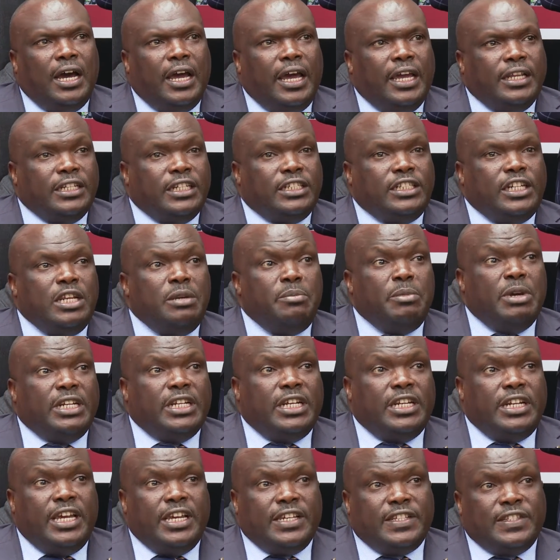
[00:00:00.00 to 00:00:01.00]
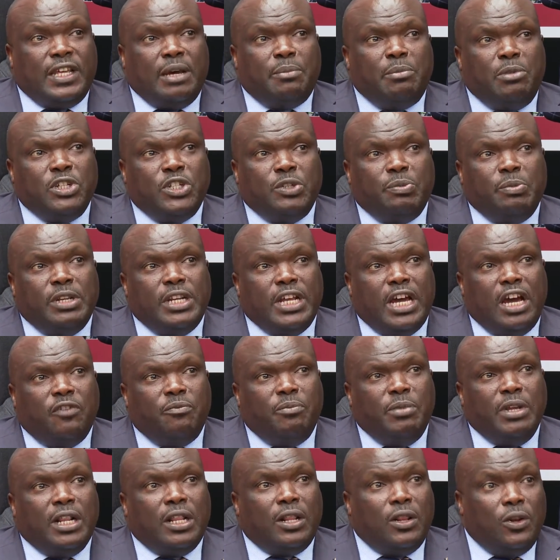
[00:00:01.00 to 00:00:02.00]
entertainment establishment
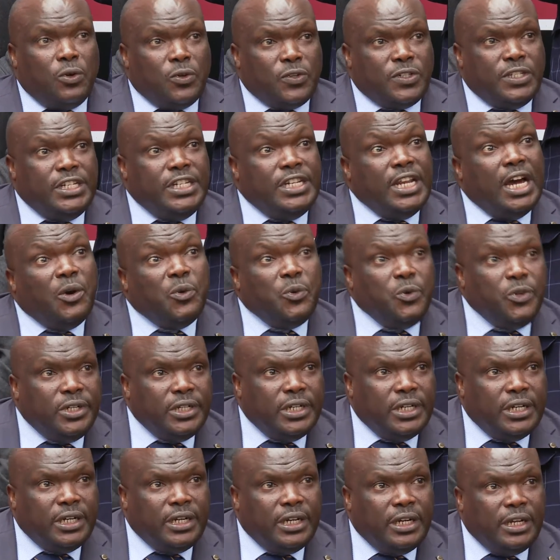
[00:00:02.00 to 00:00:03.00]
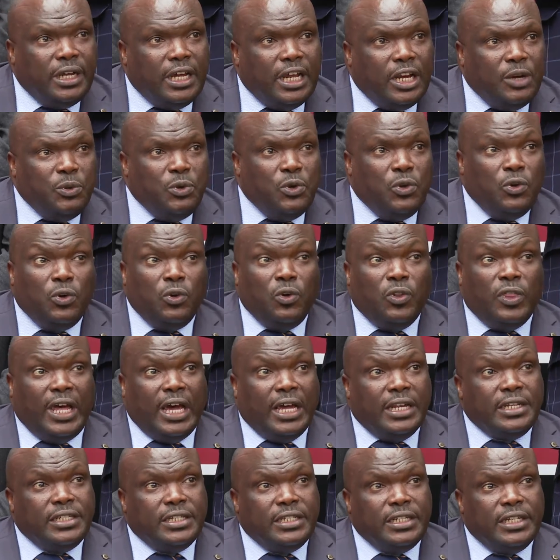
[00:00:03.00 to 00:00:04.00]
have been closed down. And do you know
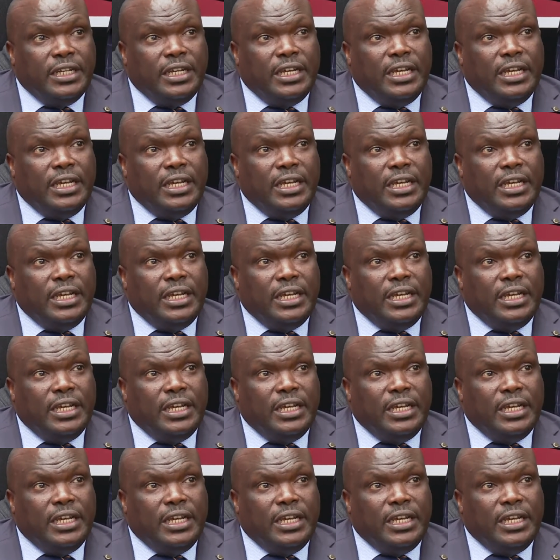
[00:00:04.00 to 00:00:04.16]
that?